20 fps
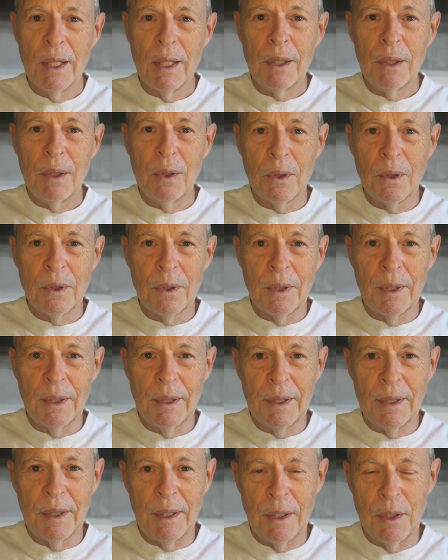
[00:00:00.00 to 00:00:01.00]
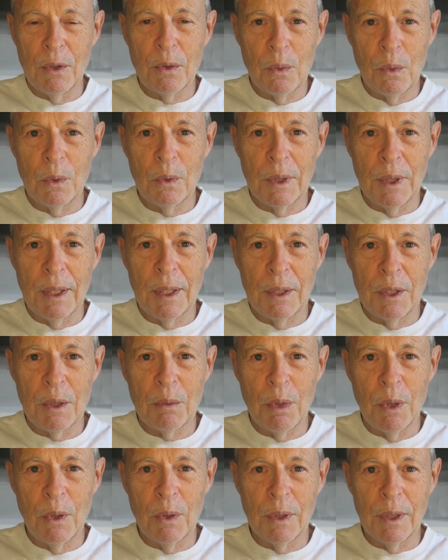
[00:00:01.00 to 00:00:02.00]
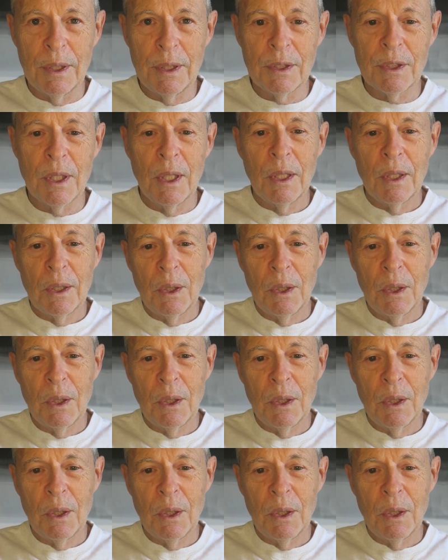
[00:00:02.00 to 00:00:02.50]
you're wounded and your brokenness,